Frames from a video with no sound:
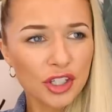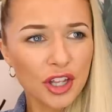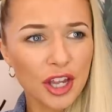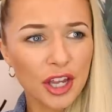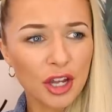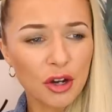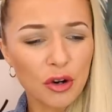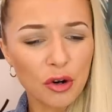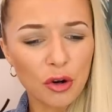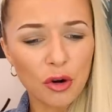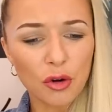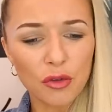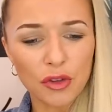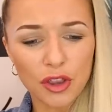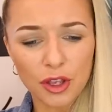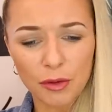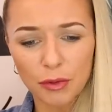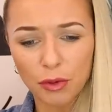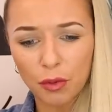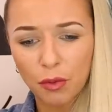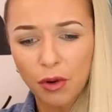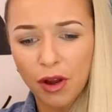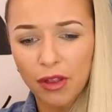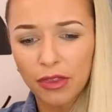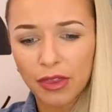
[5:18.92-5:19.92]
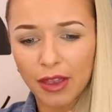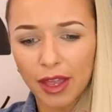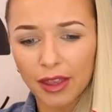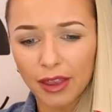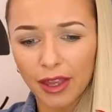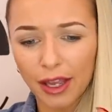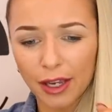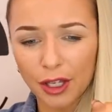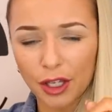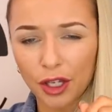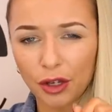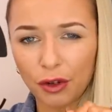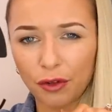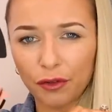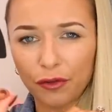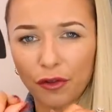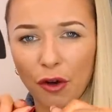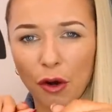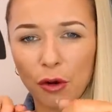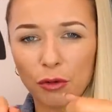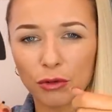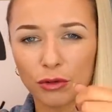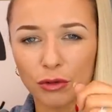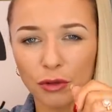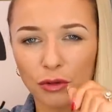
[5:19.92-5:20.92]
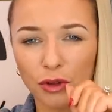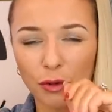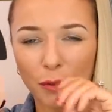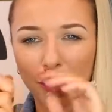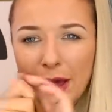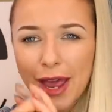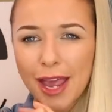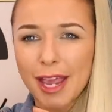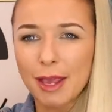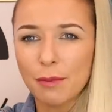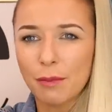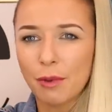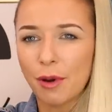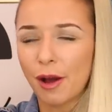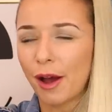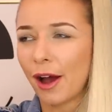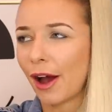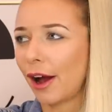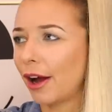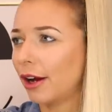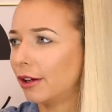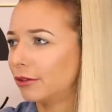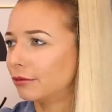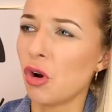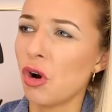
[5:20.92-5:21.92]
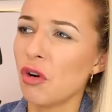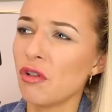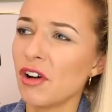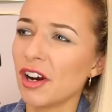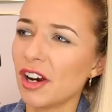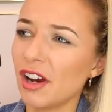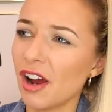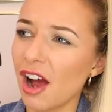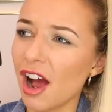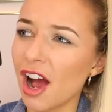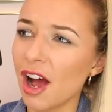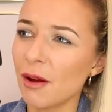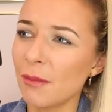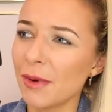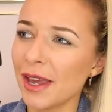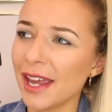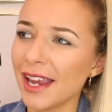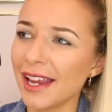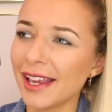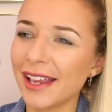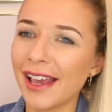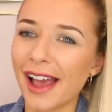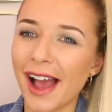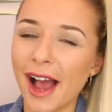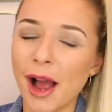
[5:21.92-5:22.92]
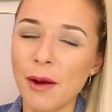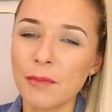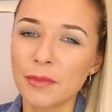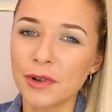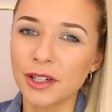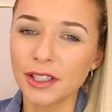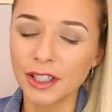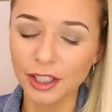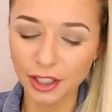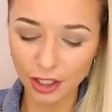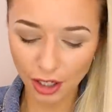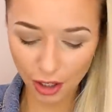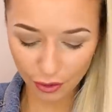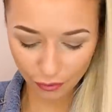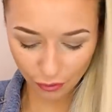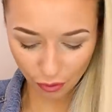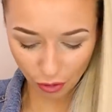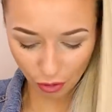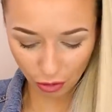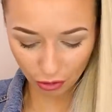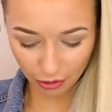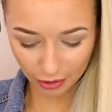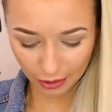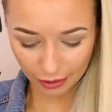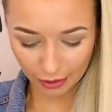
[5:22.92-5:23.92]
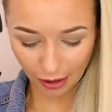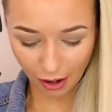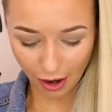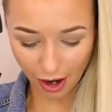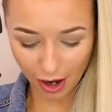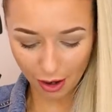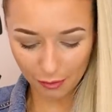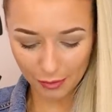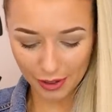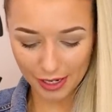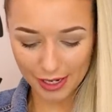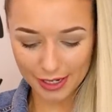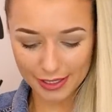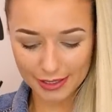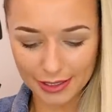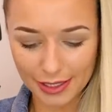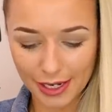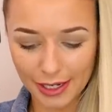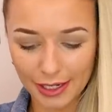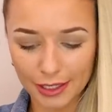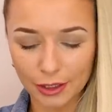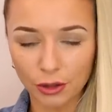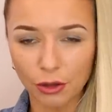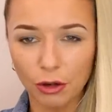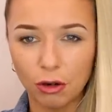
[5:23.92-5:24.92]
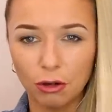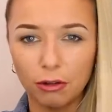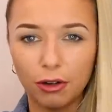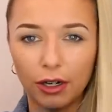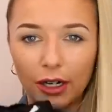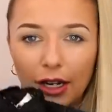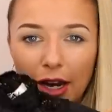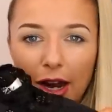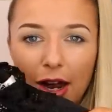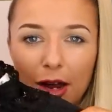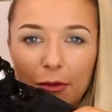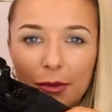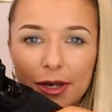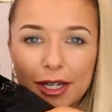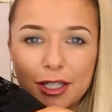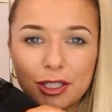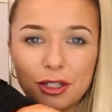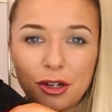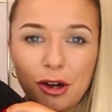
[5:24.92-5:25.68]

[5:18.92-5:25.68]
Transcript: do they call them? The one that like you fold all the paper. Origami? Yeah, I'm gonna go for origami. It's like an origami